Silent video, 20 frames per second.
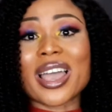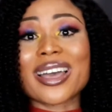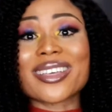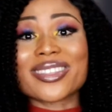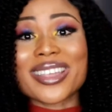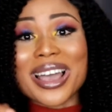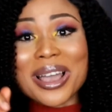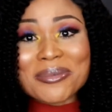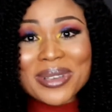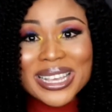
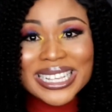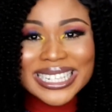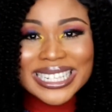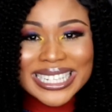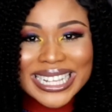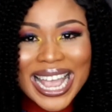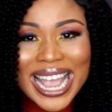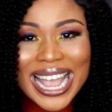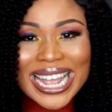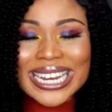That being
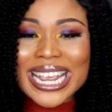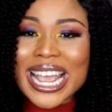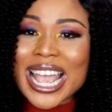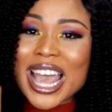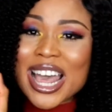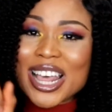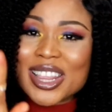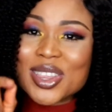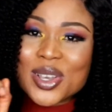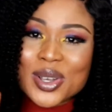said,
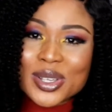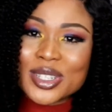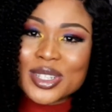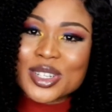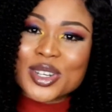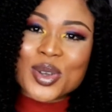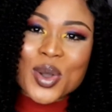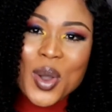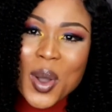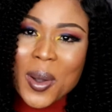those
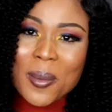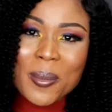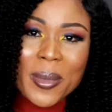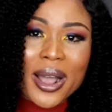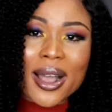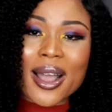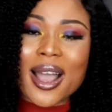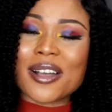newcomer,